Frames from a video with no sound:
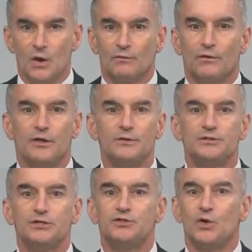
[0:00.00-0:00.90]
For those
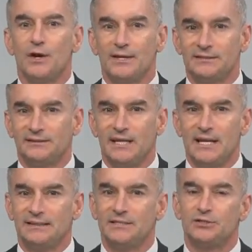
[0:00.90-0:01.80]
just joining us
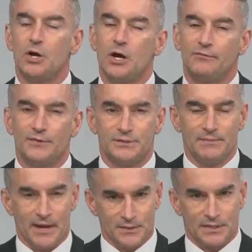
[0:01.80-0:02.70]
today, let's start off with
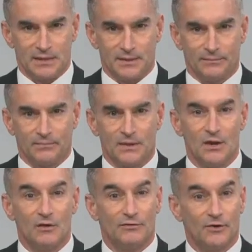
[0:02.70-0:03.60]
some housekeeping.
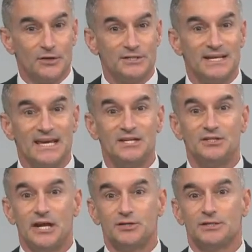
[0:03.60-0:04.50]
First, each
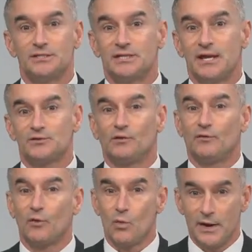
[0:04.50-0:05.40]
session is
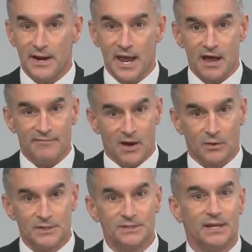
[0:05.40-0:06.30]
scheduled for 1.5
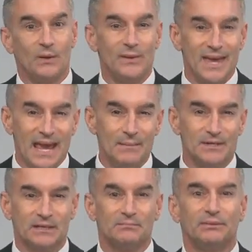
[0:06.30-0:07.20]
hours, and we aim
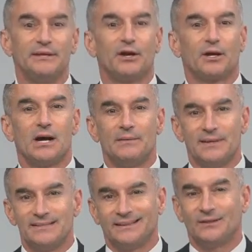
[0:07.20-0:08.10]
to complete our
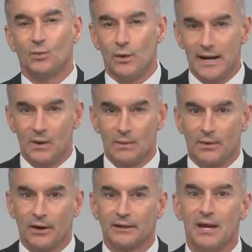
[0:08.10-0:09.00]
comments at the 1-hour
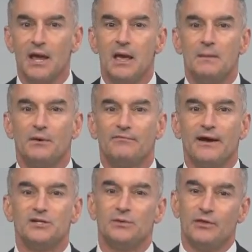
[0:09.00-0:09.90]
mark and
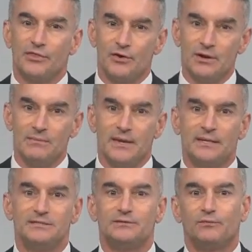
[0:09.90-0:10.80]
provide you 30
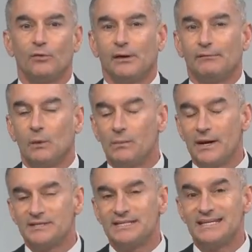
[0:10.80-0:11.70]
minutes for a
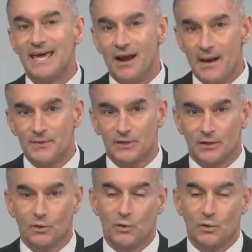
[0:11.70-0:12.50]
robust yet optional